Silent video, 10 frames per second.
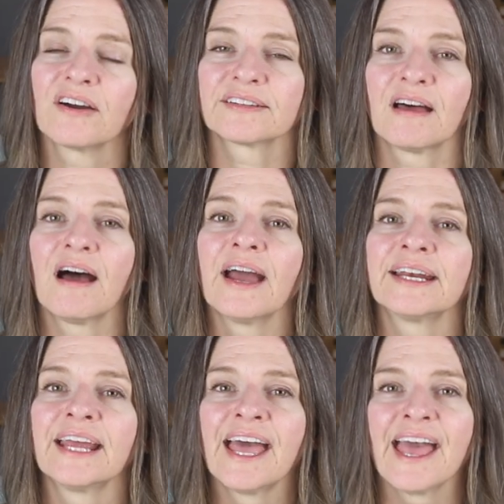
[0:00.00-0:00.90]

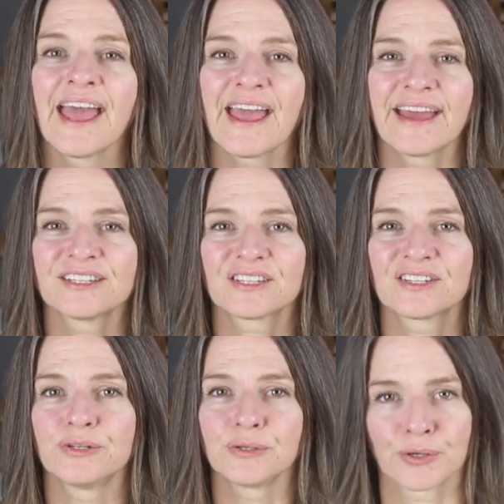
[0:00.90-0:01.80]
online and
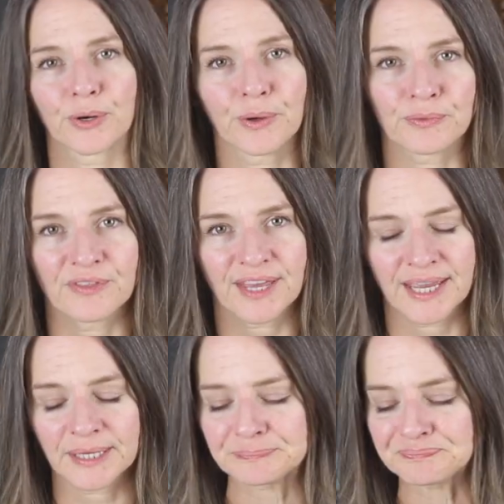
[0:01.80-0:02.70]
just do your own
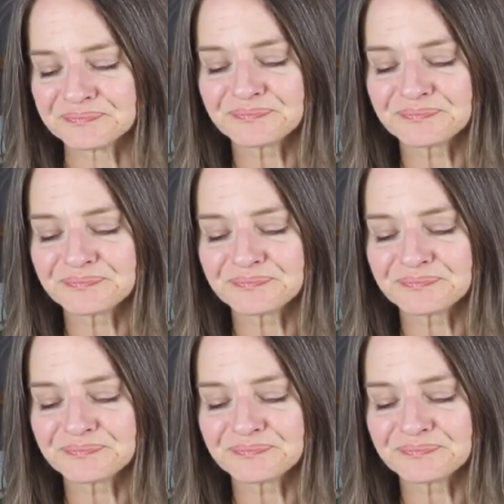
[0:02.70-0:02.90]
thing.